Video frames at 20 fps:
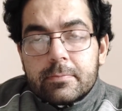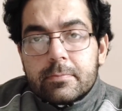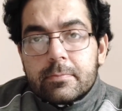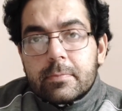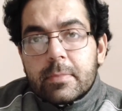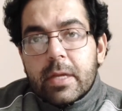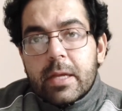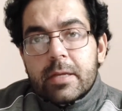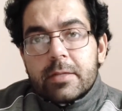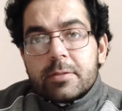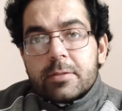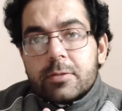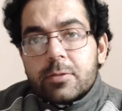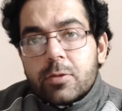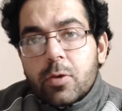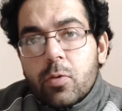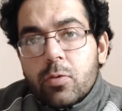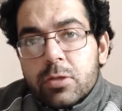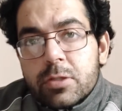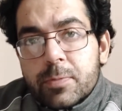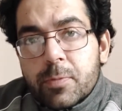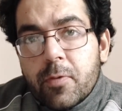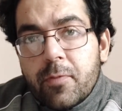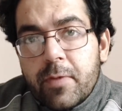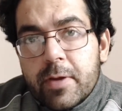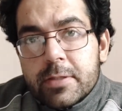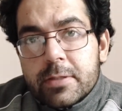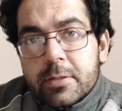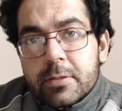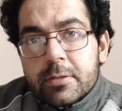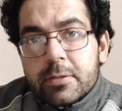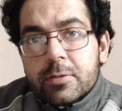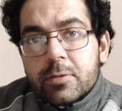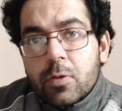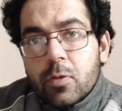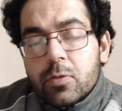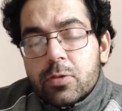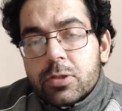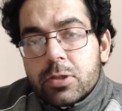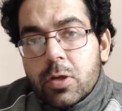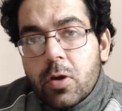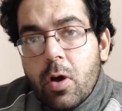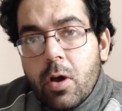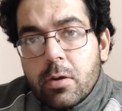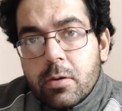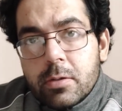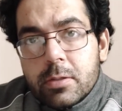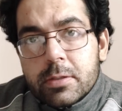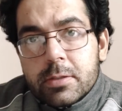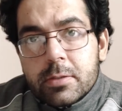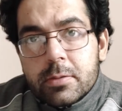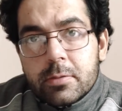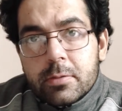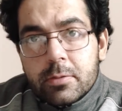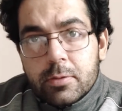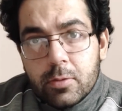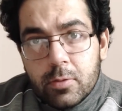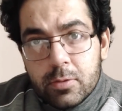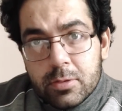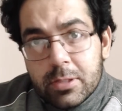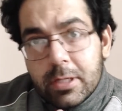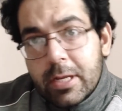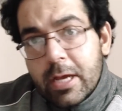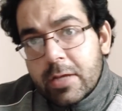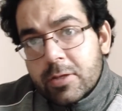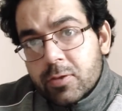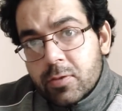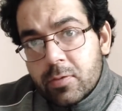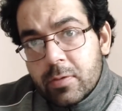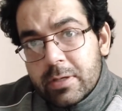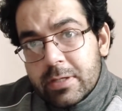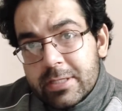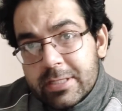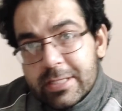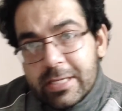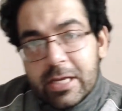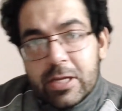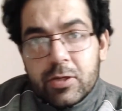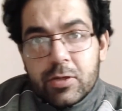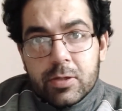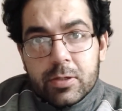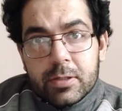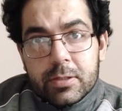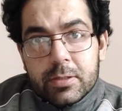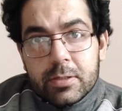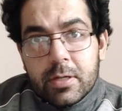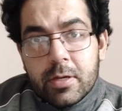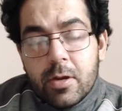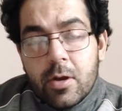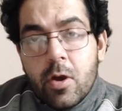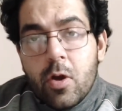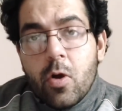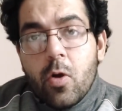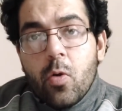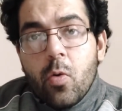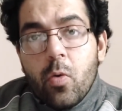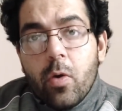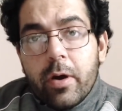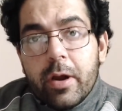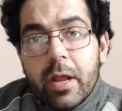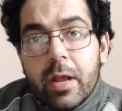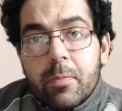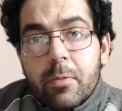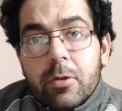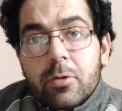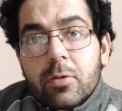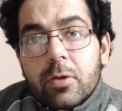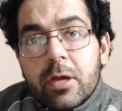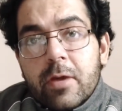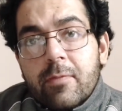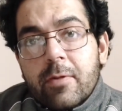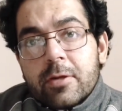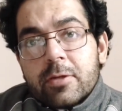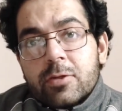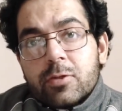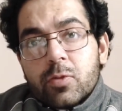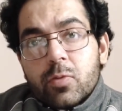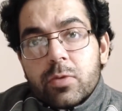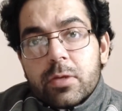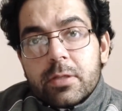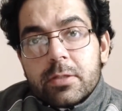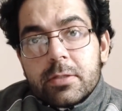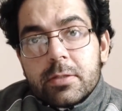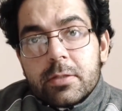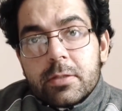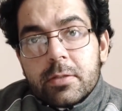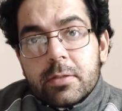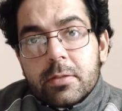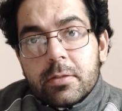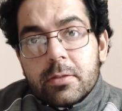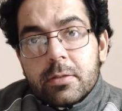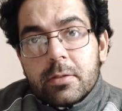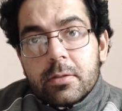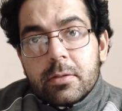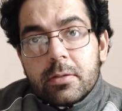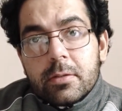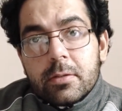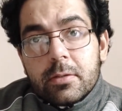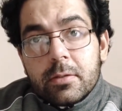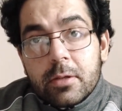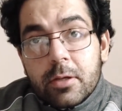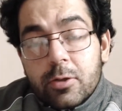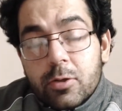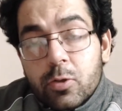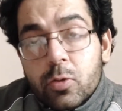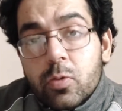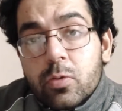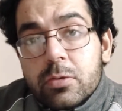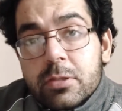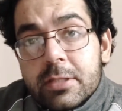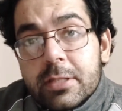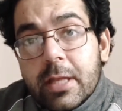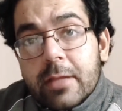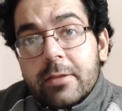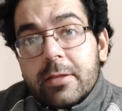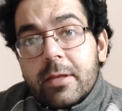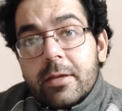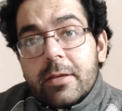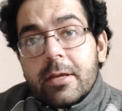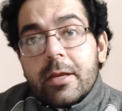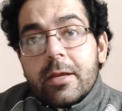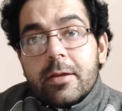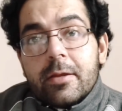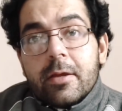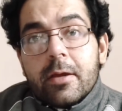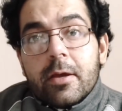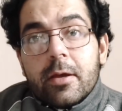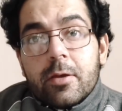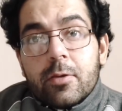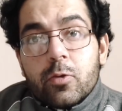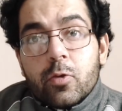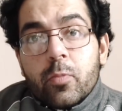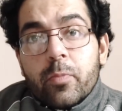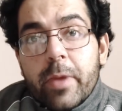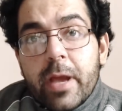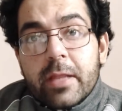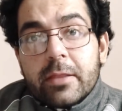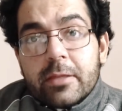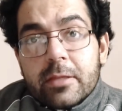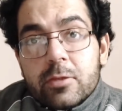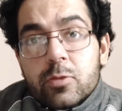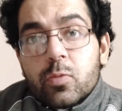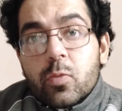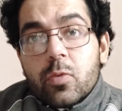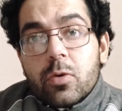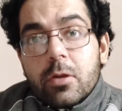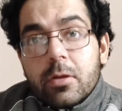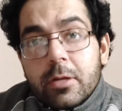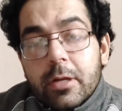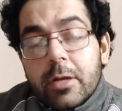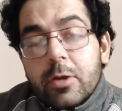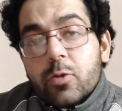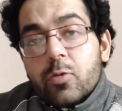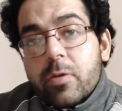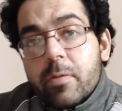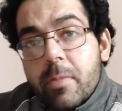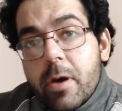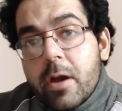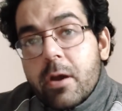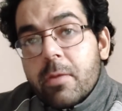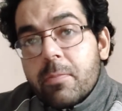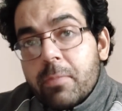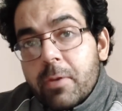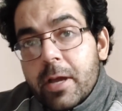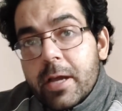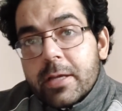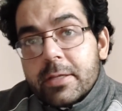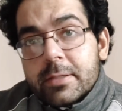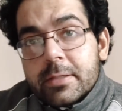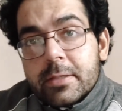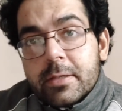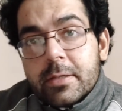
is those professors, those scholars, those lecturers, teachers who are able to give our students the tools that they need to make this world into a better place.